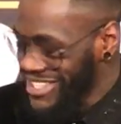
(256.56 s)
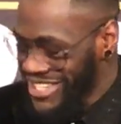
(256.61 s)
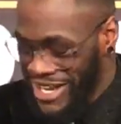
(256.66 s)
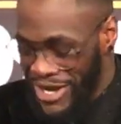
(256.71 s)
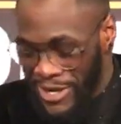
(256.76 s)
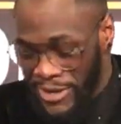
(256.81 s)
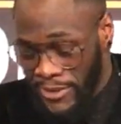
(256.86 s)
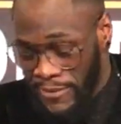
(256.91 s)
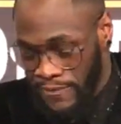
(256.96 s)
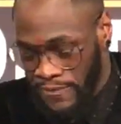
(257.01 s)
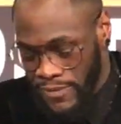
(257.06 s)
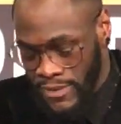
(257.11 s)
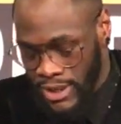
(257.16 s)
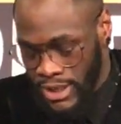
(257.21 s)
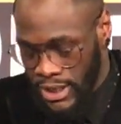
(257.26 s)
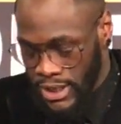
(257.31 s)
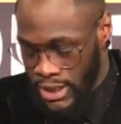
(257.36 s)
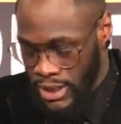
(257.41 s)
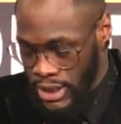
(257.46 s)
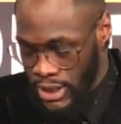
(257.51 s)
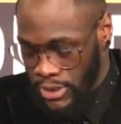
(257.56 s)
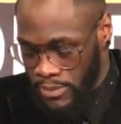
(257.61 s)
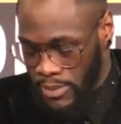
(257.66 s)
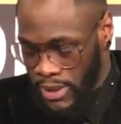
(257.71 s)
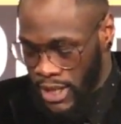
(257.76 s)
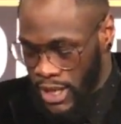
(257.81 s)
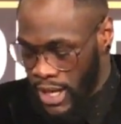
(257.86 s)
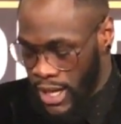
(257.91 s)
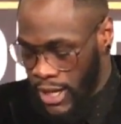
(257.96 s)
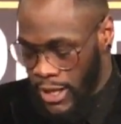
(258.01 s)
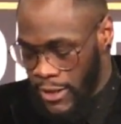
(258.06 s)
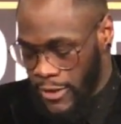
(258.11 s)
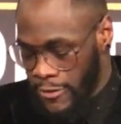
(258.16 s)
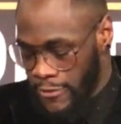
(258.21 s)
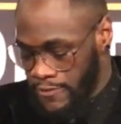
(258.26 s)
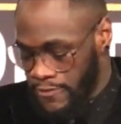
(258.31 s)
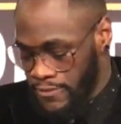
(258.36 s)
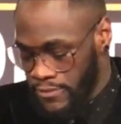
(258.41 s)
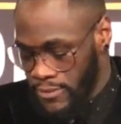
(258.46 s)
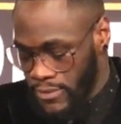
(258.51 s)
you know. But
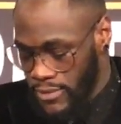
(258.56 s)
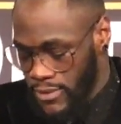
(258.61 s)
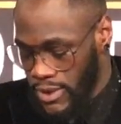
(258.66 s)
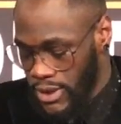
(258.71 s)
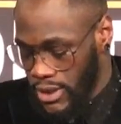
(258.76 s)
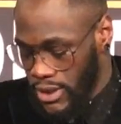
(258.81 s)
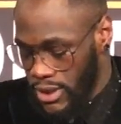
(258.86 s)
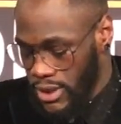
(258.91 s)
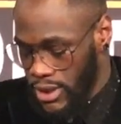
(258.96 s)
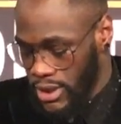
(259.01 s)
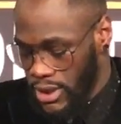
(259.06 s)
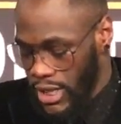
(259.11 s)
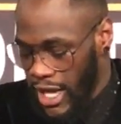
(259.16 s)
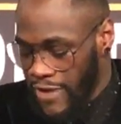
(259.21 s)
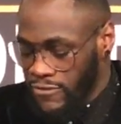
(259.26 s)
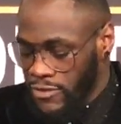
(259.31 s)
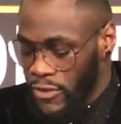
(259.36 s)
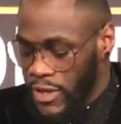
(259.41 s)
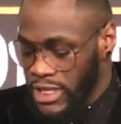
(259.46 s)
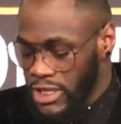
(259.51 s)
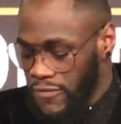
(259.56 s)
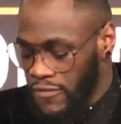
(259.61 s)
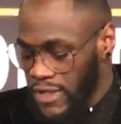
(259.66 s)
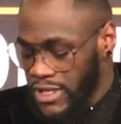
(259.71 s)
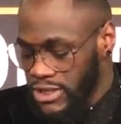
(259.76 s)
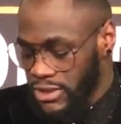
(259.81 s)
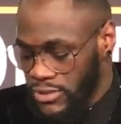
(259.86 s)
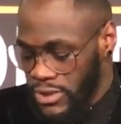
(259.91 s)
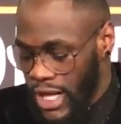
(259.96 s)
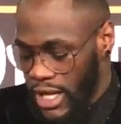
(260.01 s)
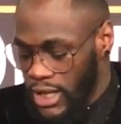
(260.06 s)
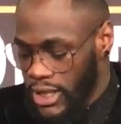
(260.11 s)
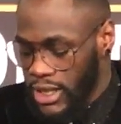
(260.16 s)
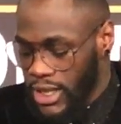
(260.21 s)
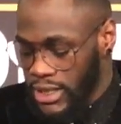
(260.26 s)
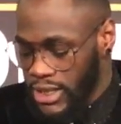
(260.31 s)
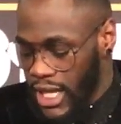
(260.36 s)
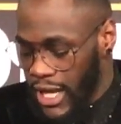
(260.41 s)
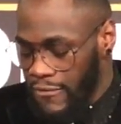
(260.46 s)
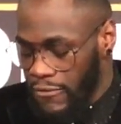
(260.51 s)
um, the heavyweight division. When I
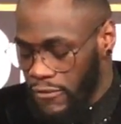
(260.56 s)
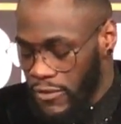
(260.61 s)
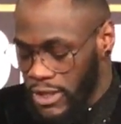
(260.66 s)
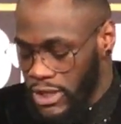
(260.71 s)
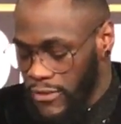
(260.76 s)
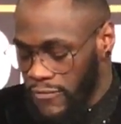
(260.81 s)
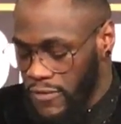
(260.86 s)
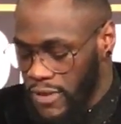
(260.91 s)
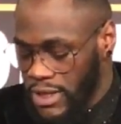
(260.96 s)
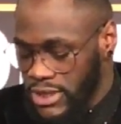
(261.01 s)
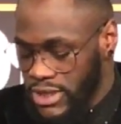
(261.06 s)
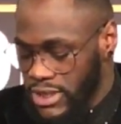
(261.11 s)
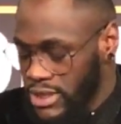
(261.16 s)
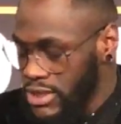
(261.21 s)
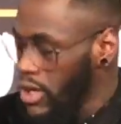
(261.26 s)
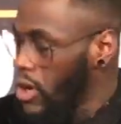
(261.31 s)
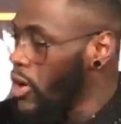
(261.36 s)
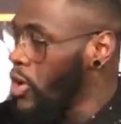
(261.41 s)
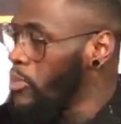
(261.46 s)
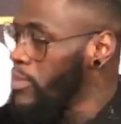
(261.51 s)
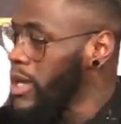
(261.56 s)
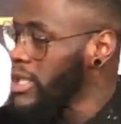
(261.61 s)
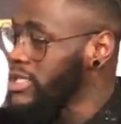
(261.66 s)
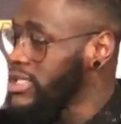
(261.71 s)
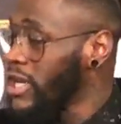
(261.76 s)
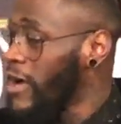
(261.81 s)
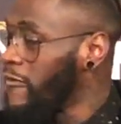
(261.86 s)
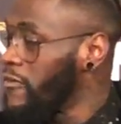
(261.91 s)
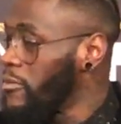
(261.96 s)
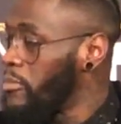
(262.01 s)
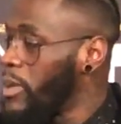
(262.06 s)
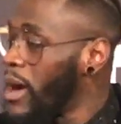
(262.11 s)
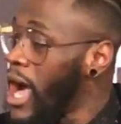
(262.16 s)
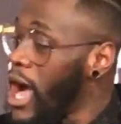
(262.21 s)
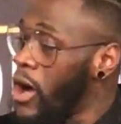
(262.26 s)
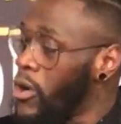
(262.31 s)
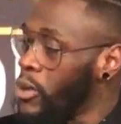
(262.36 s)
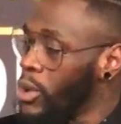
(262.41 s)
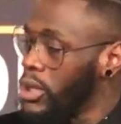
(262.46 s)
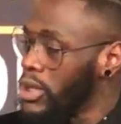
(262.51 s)
look at the heavyweight division, it's all based off of
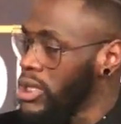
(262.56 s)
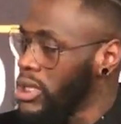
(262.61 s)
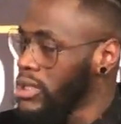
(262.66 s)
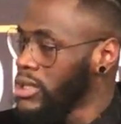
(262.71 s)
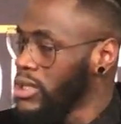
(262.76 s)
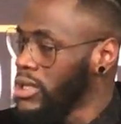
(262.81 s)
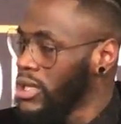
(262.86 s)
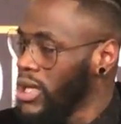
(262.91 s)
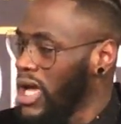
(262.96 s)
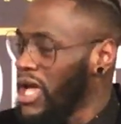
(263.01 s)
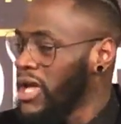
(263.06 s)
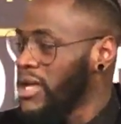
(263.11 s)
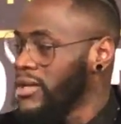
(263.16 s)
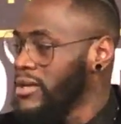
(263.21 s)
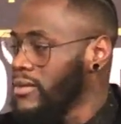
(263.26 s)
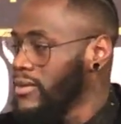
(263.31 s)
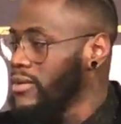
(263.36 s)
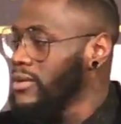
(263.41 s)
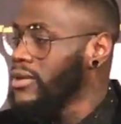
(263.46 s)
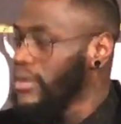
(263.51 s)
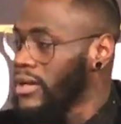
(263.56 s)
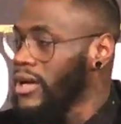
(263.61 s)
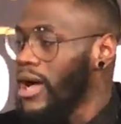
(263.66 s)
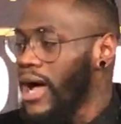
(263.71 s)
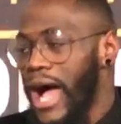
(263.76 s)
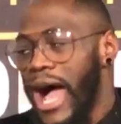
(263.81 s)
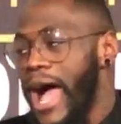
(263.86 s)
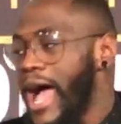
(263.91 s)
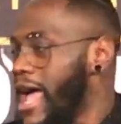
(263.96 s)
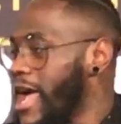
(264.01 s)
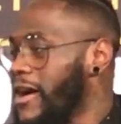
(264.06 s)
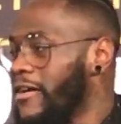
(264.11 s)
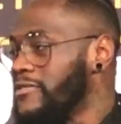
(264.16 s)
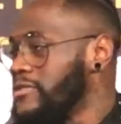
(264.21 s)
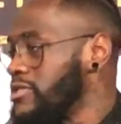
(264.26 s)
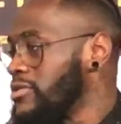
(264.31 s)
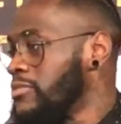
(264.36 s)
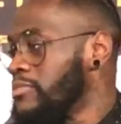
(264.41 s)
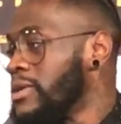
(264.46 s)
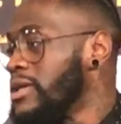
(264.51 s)
power, and I
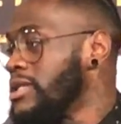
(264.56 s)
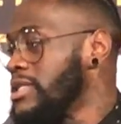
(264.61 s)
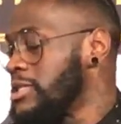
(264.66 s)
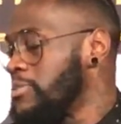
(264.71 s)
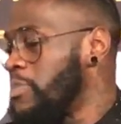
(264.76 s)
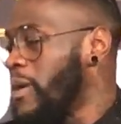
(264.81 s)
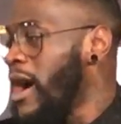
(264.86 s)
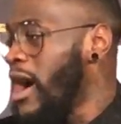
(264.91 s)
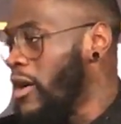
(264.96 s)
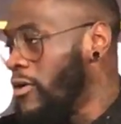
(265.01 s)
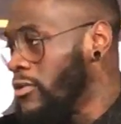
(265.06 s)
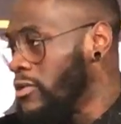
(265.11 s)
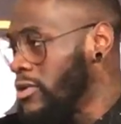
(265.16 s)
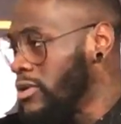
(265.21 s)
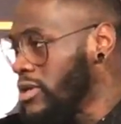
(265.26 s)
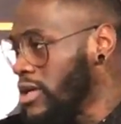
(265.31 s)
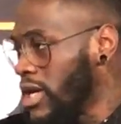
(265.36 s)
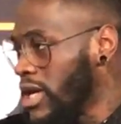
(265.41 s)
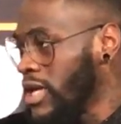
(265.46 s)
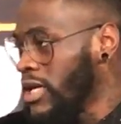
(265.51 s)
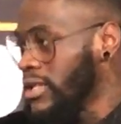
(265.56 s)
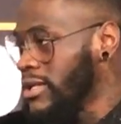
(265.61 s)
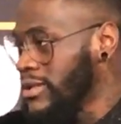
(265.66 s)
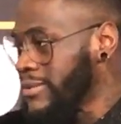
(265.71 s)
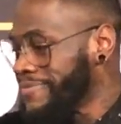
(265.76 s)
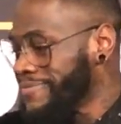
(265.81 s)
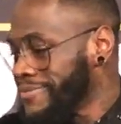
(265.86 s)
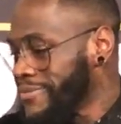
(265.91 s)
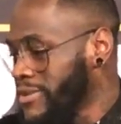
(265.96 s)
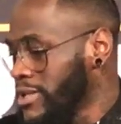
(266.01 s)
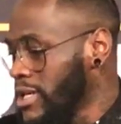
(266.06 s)
have tremendous power, and